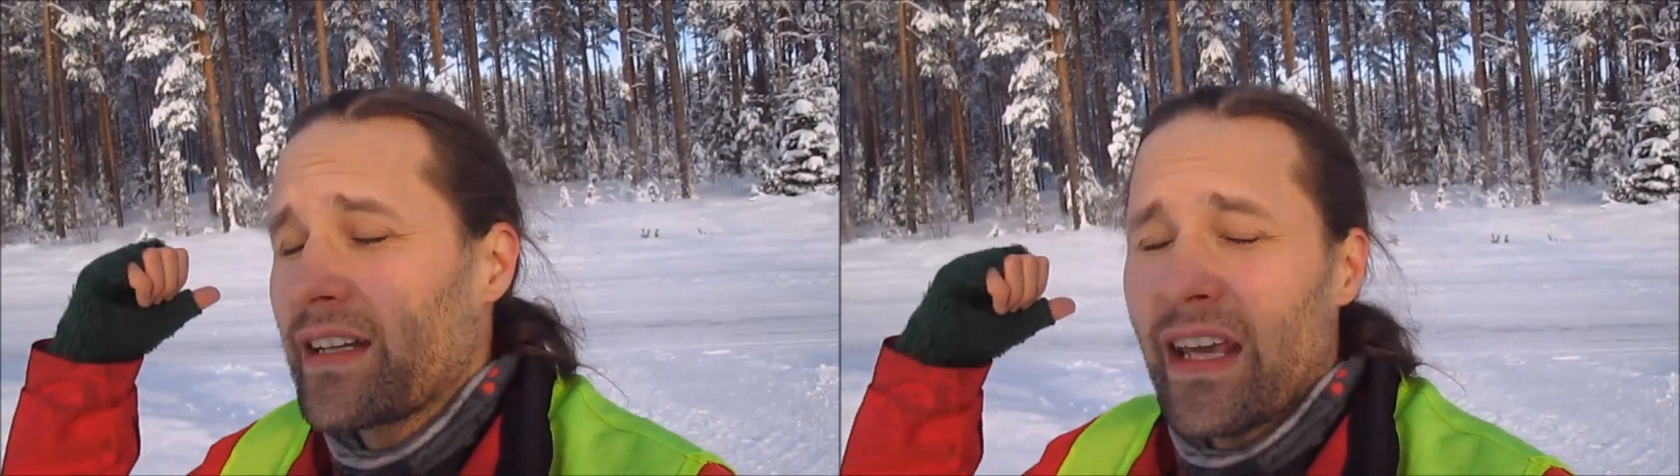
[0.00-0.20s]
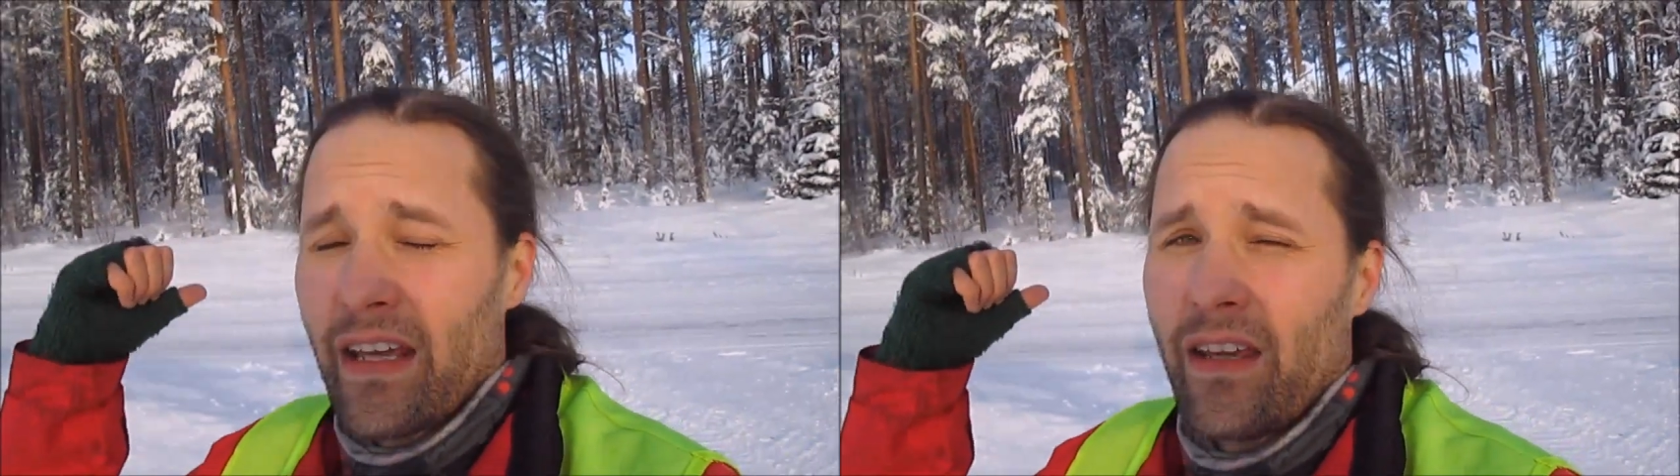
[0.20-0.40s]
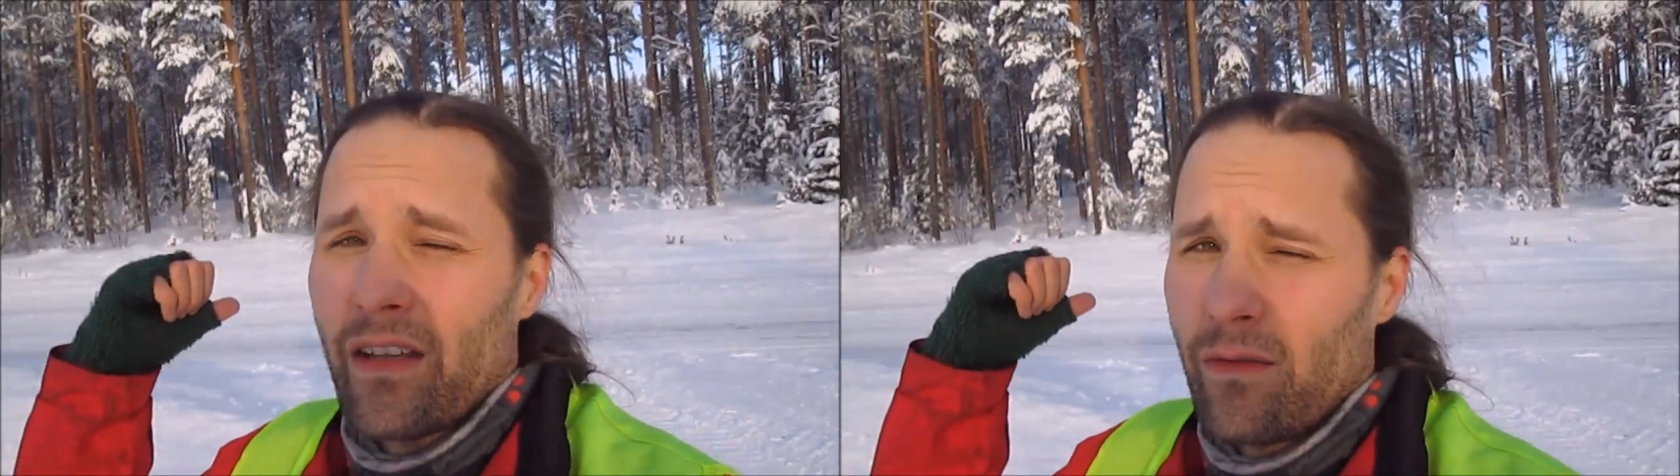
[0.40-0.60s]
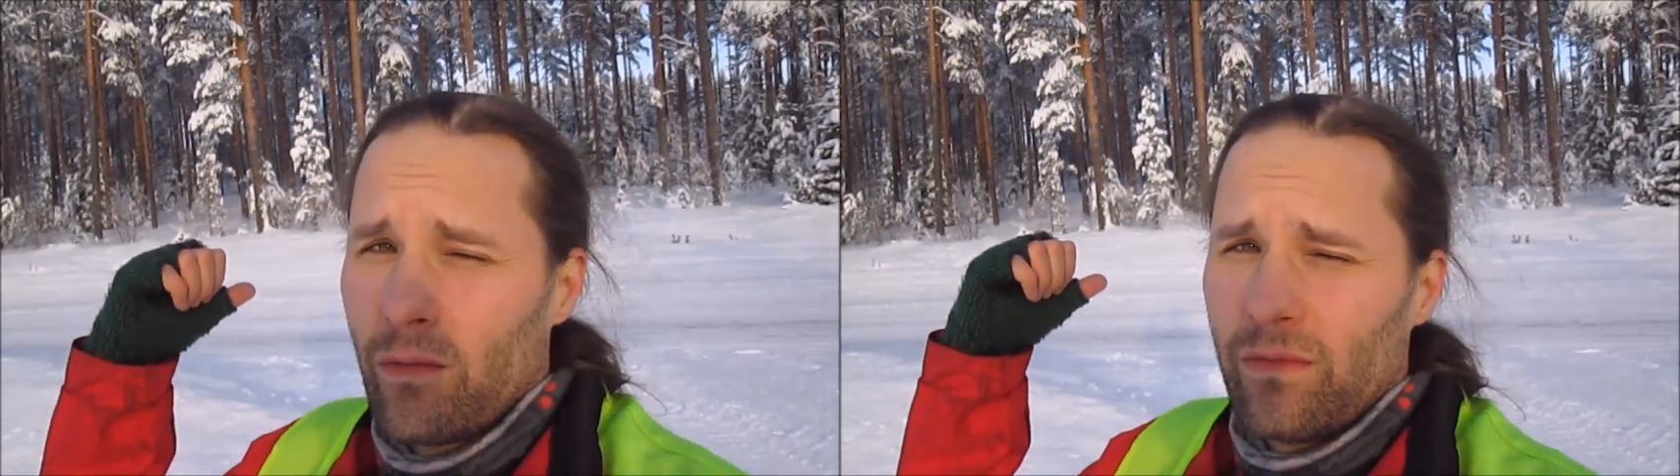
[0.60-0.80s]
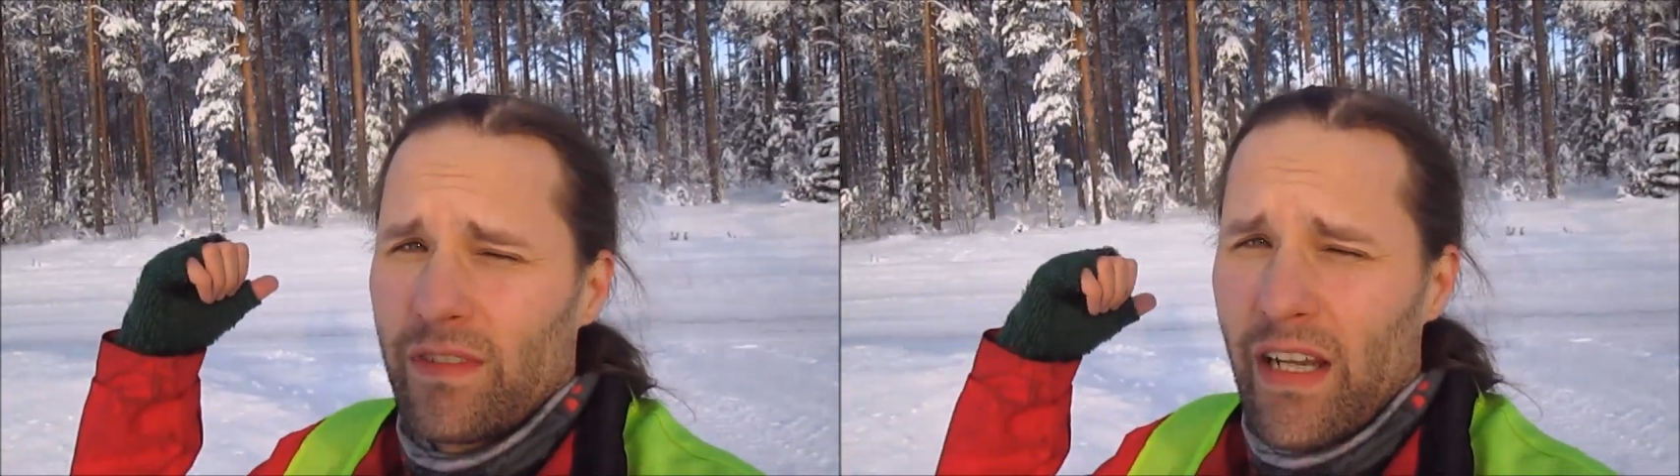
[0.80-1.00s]
kick your
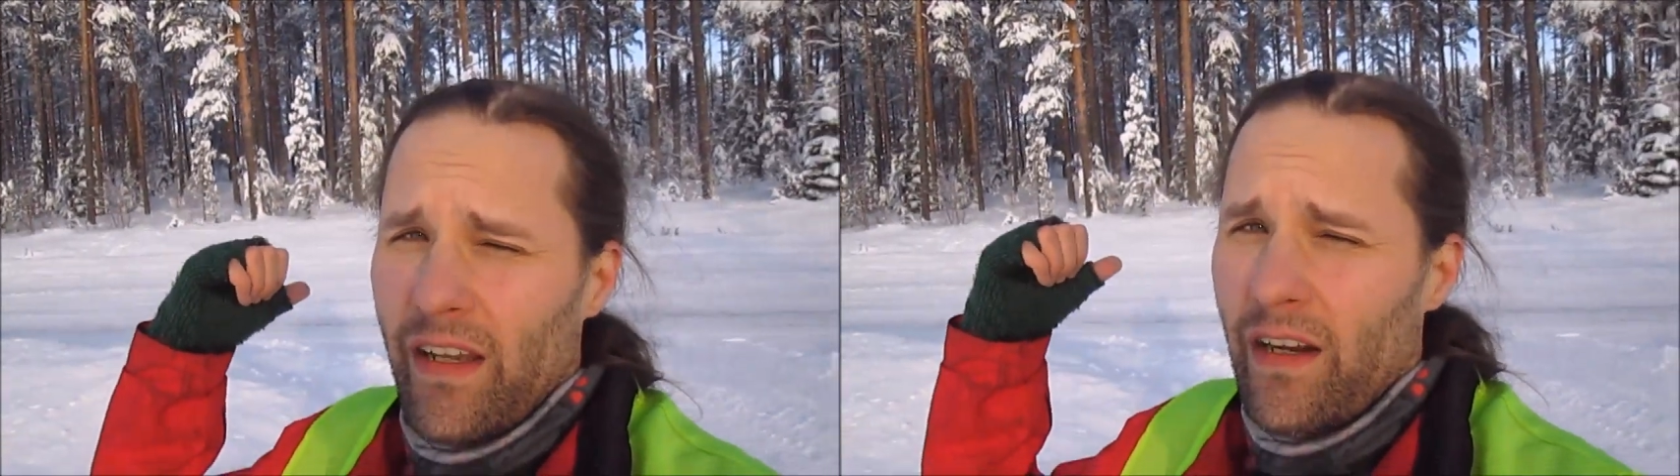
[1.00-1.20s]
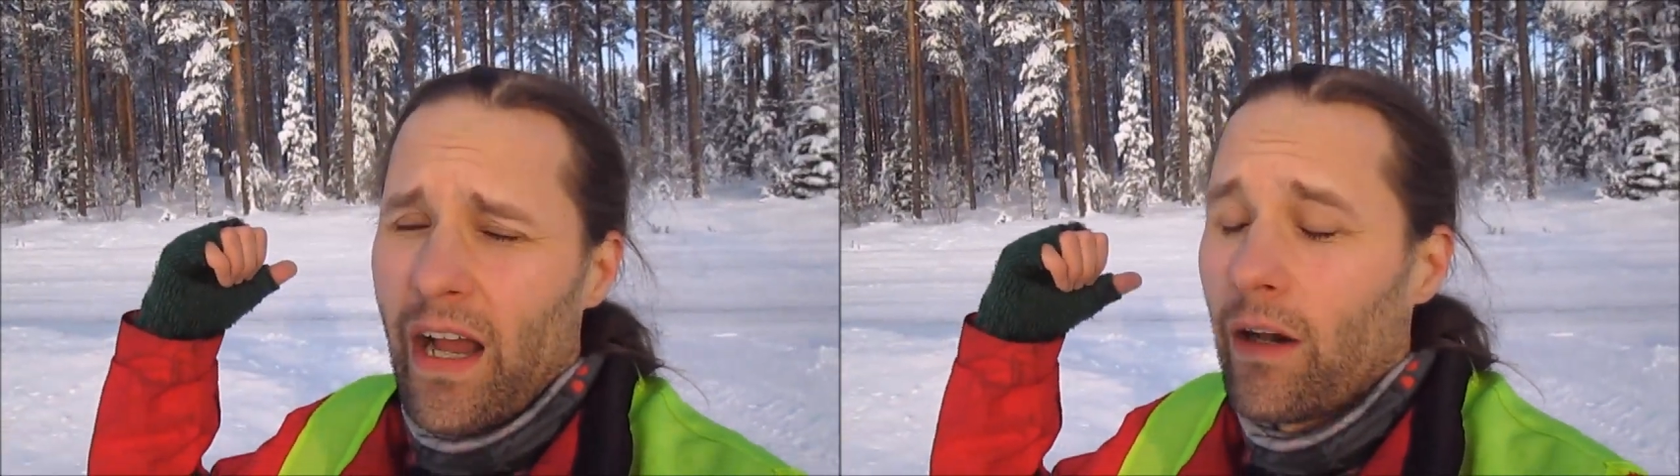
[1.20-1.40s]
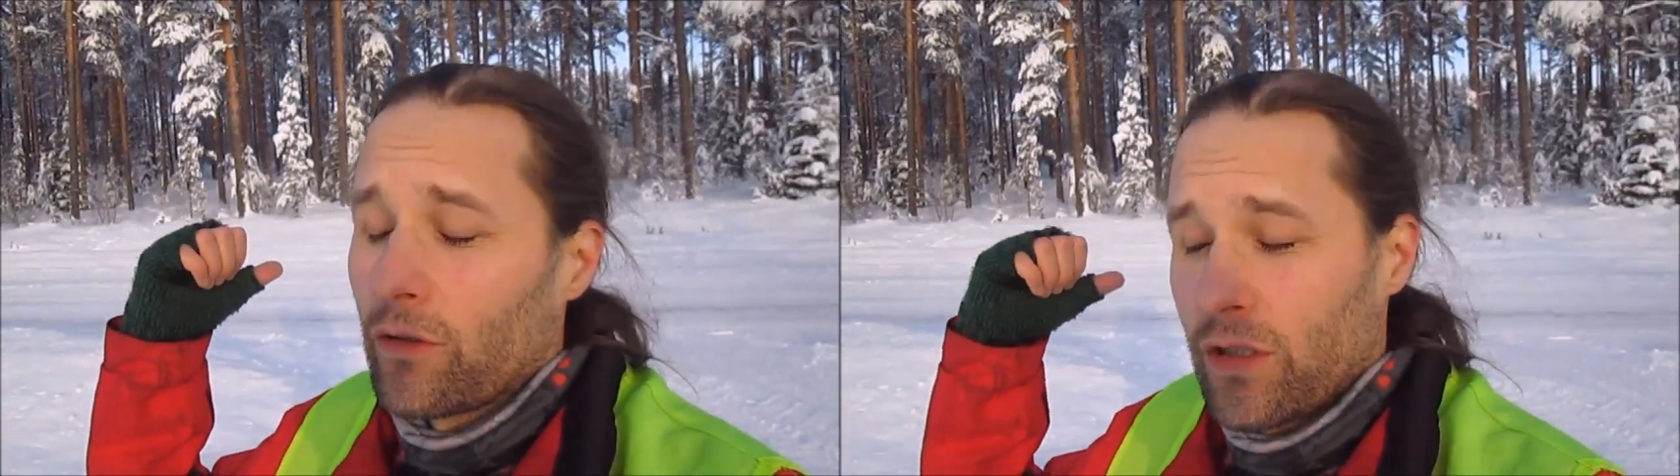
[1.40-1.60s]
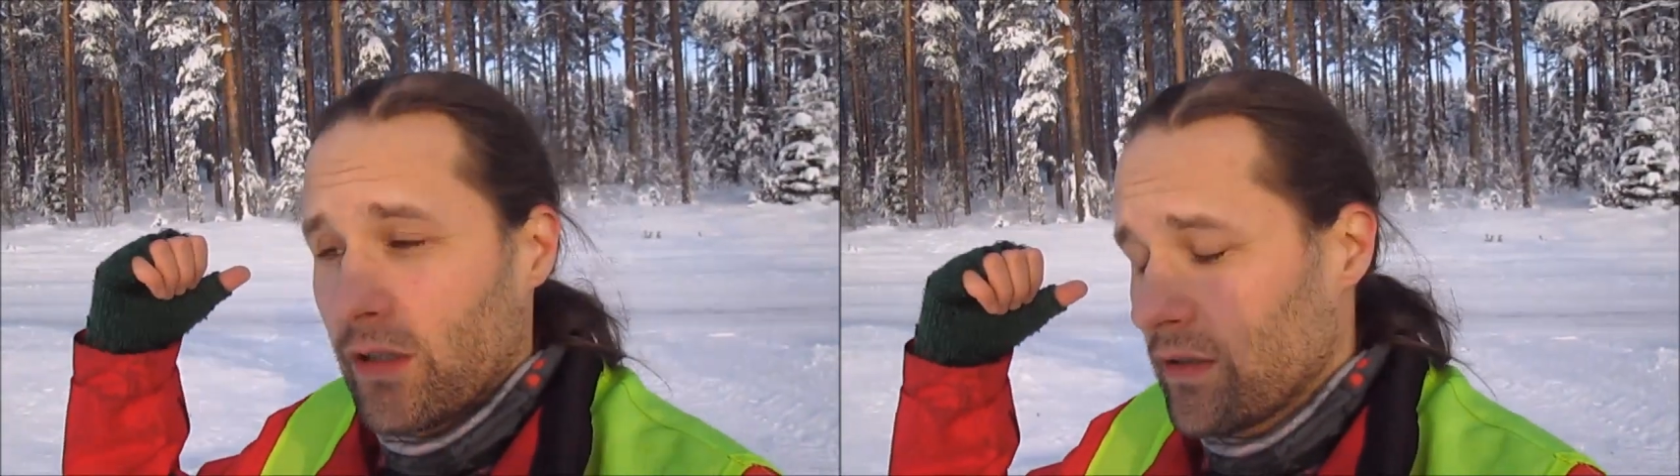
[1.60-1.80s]
tire out,